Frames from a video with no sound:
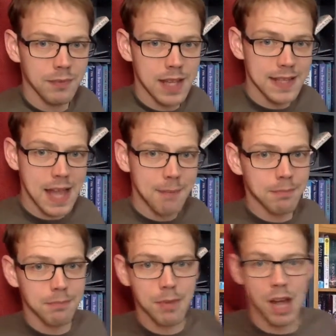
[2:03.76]
It's there,
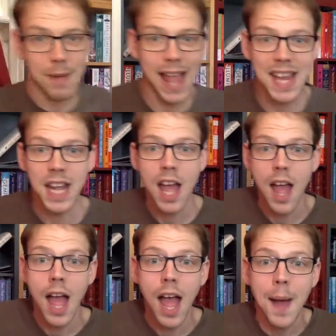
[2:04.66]
behind my head.
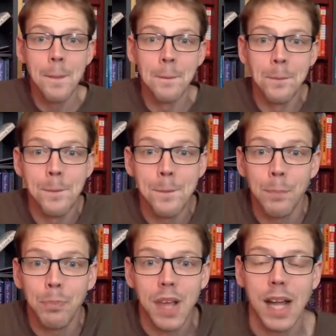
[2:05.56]

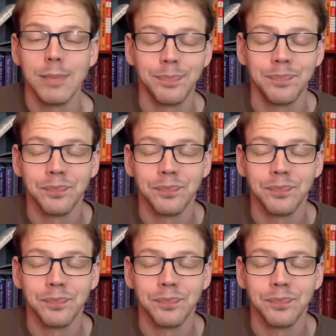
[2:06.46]
And